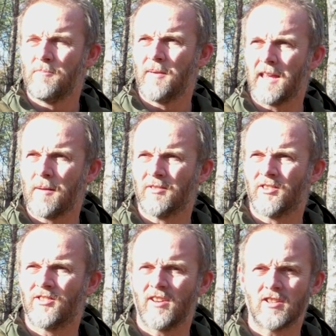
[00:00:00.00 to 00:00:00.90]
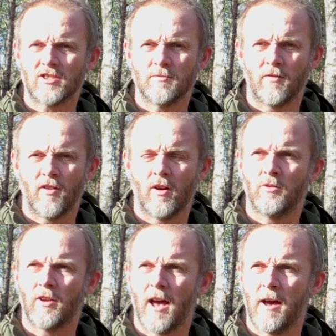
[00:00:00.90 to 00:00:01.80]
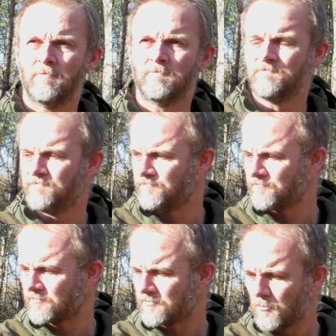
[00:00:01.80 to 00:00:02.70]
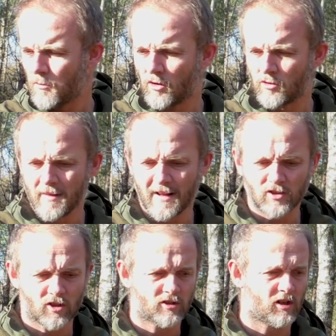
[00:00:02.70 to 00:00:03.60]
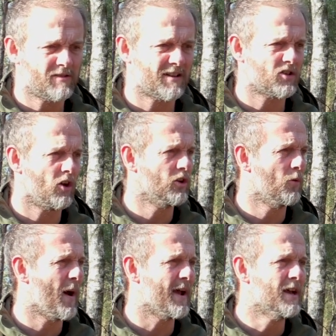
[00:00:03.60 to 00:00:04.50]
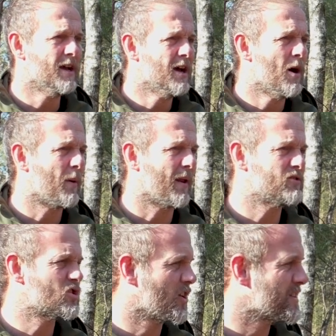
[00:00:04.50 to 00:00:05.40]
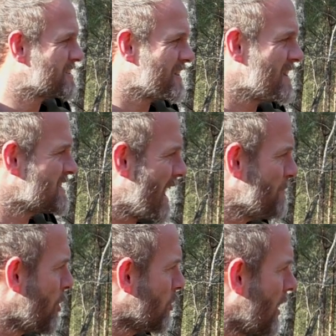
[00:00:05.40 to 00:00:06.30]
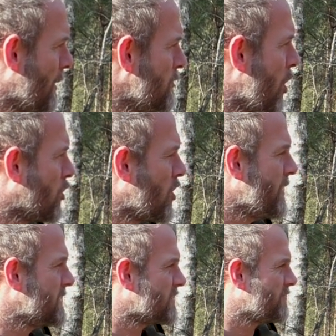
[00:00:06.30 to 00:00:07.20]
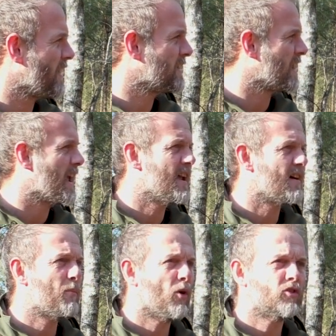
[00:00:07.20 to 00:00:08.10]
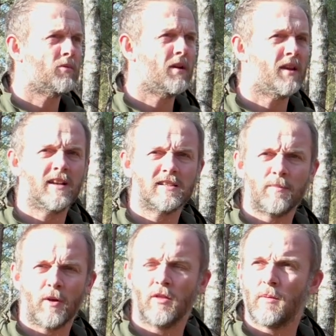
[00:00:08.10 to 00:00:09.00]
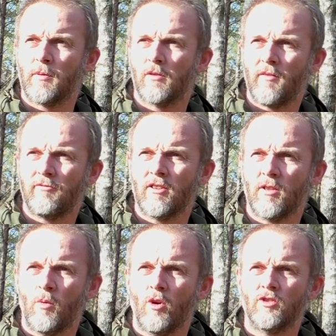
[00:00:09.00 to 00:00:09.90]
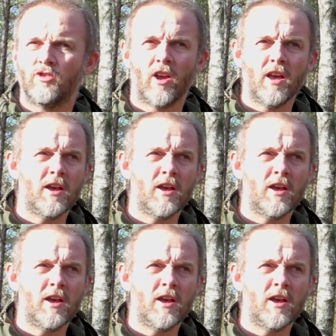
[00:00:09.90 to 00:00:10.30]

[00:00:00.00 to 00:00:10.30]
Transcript: being able to see some of those um, some of that tussock grass on the way. But I've just got a sense that I'm not, I'm not going to find it here. I possibly need to be on the periphery of the woods,